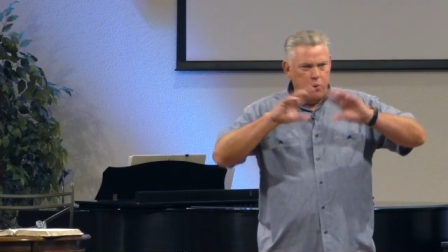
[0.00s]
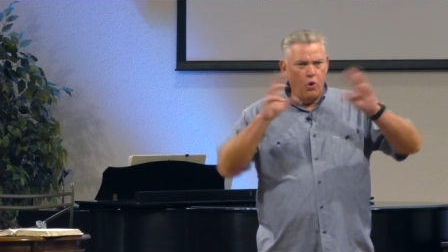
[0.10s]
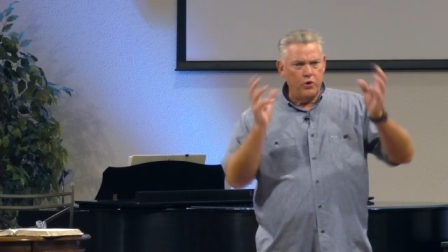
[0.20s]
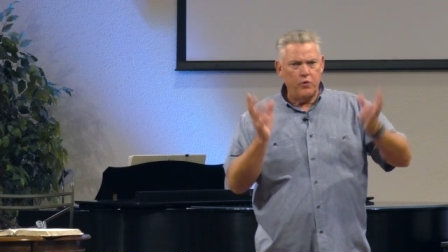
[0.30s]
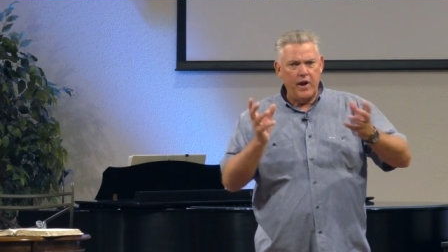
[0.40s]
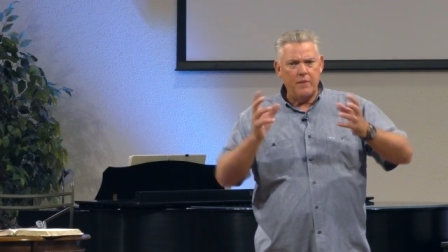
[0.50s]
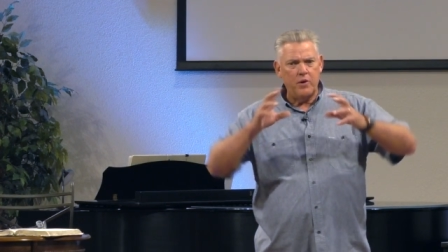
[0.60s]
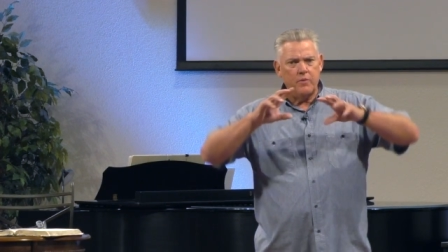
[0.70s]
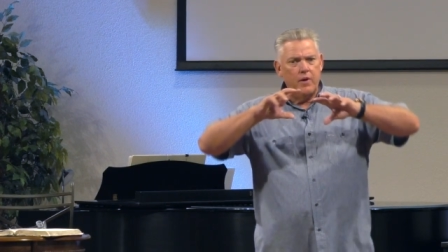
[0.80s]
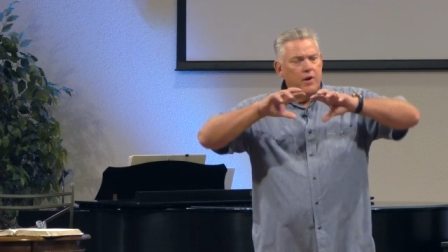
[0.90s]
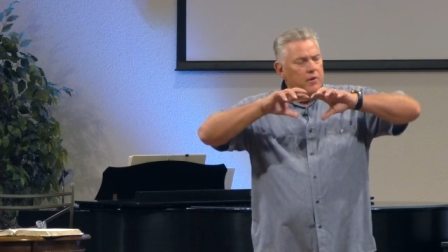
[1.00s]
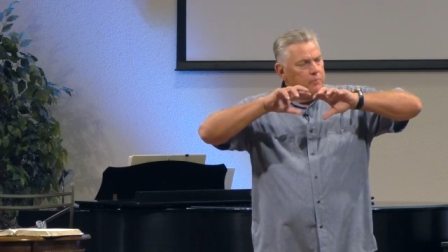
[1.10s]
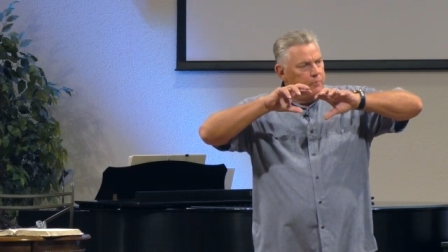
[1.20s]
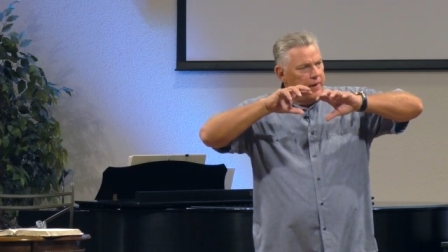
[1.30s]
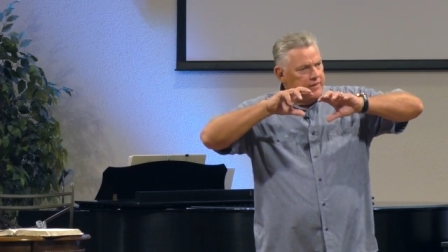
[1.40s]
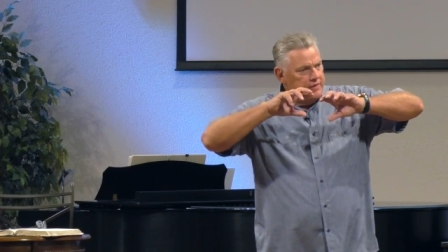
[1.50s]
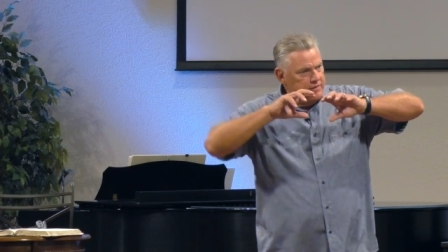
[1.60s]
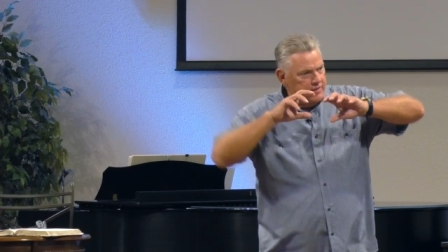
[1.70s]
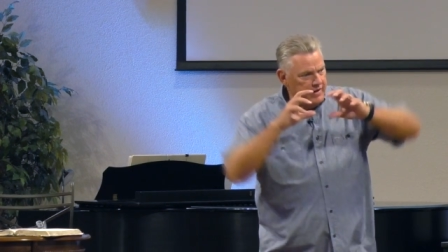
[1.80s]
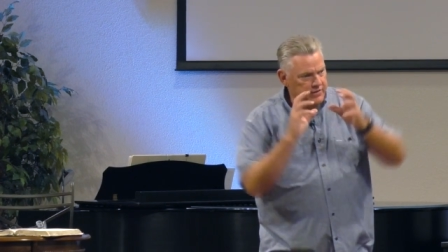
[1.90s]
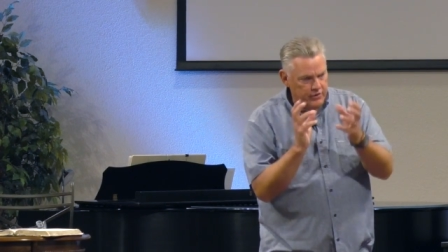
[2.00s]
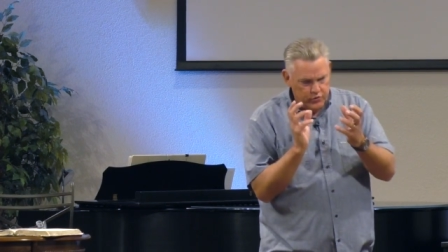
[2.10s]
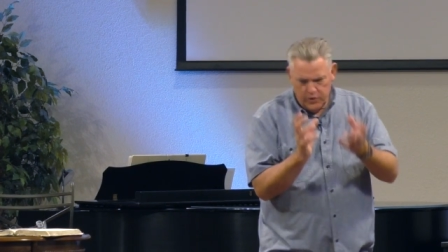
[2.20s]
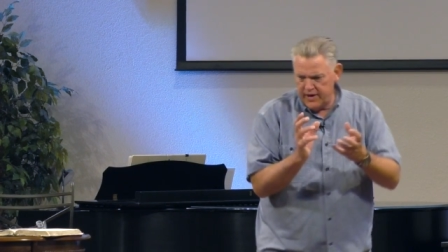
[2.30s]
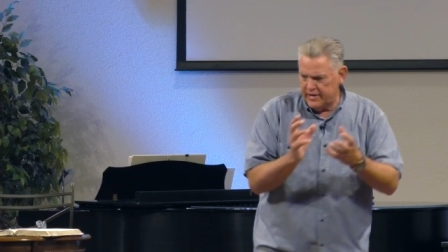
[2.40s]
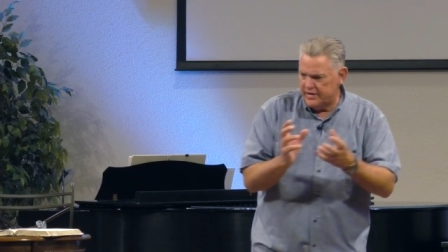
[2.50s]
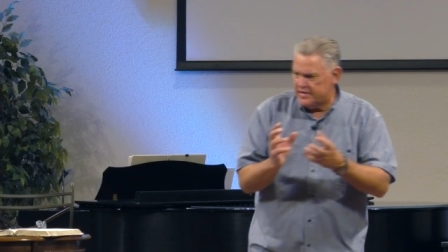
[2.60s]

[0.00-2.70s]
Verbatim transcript: poor grammar, but in the Greek it